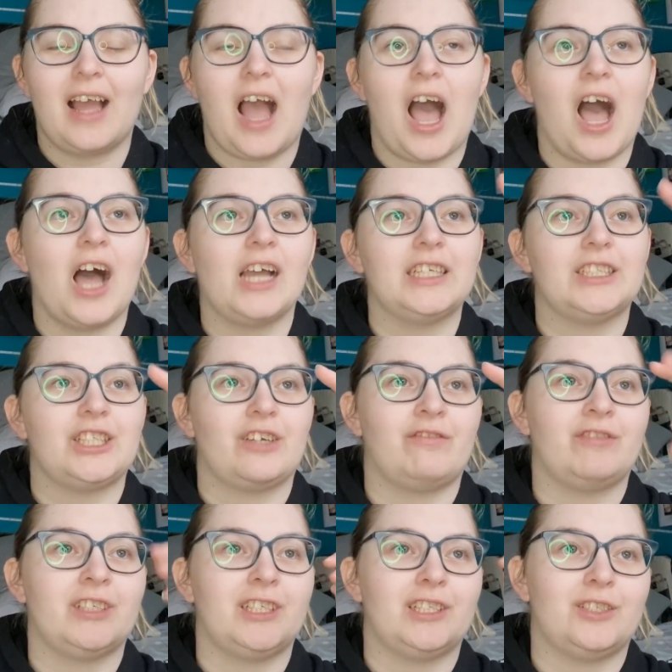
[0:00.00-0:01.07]
I
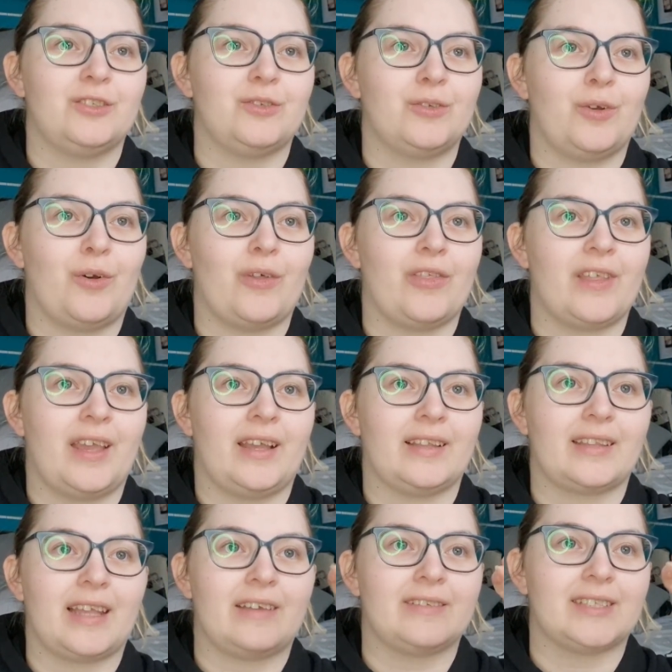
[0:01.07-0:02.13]
generally do not think
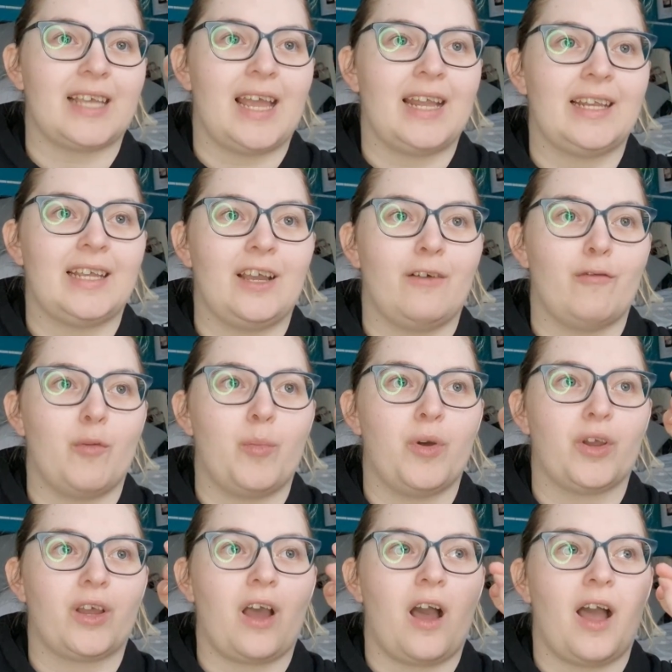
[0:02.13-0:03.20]
there is any other
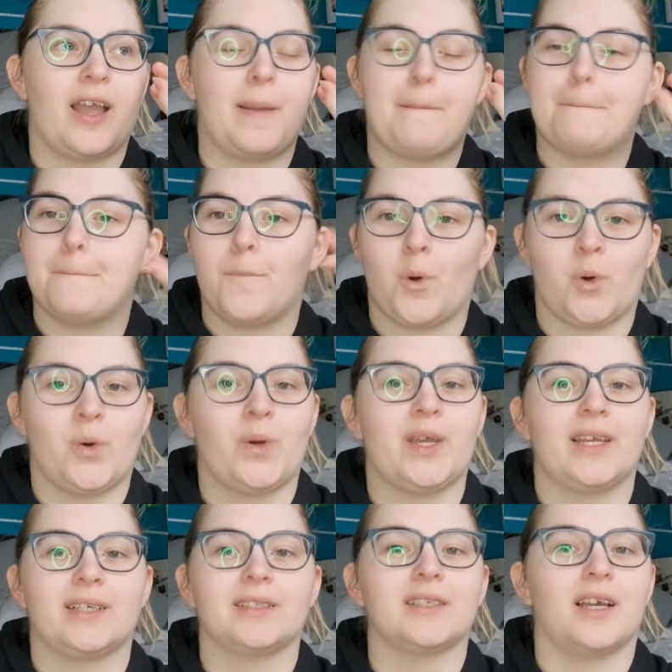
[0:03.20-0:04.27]
book I am more
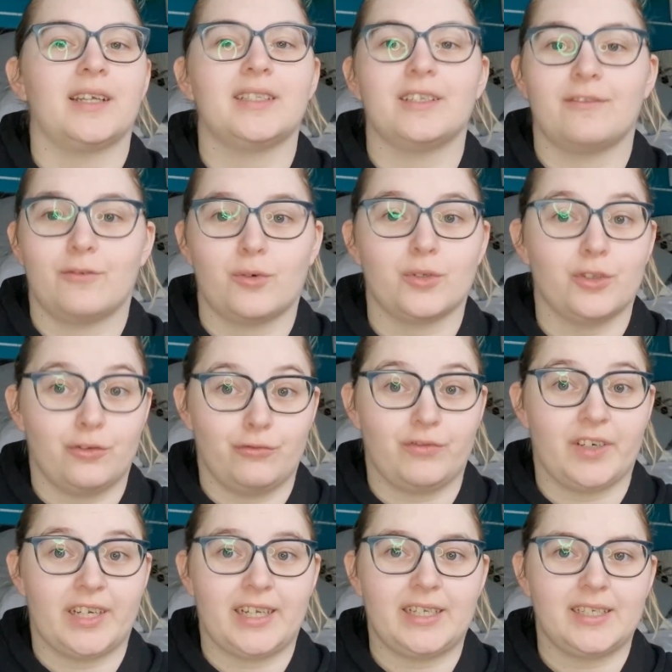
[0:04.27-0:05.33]
excited for to
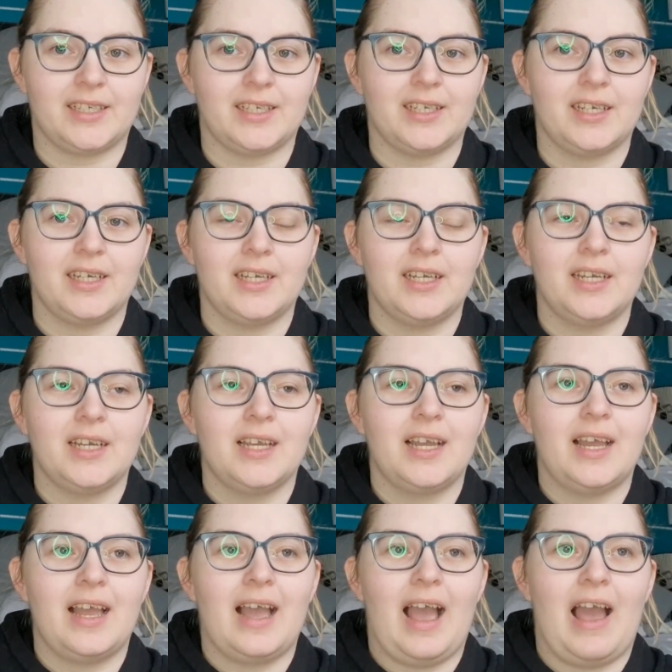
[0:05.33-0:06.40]
read,
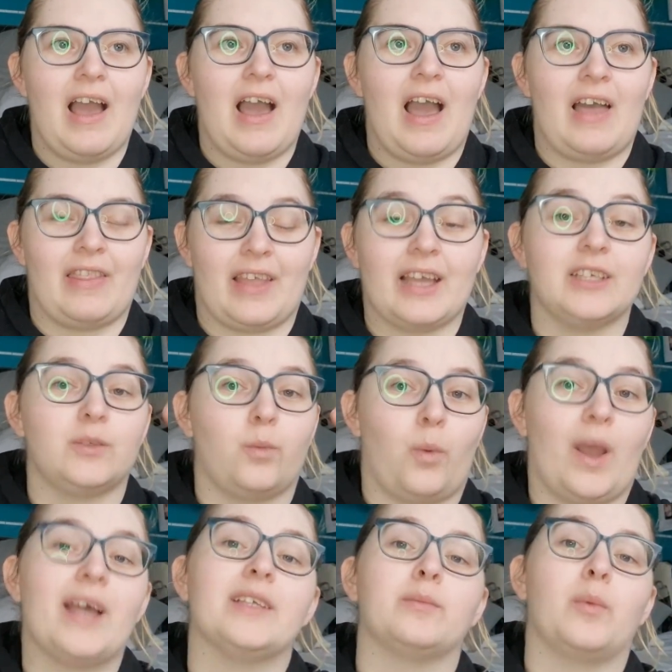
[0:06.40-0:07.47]
and that is
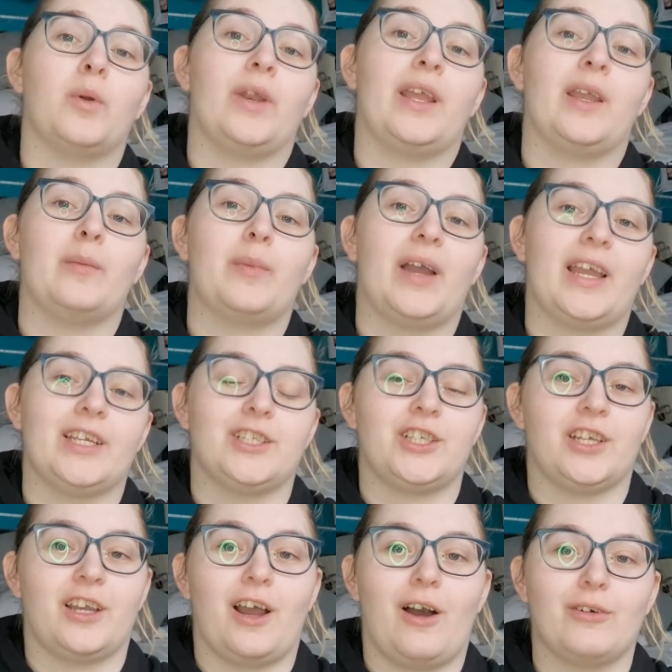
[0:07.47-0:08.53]
Where's Molly by
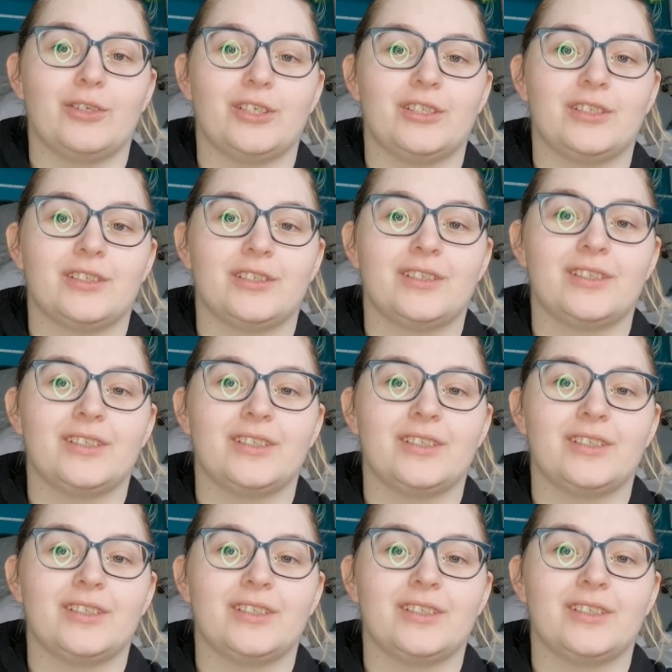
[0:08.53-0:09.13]
H.G. Carlton.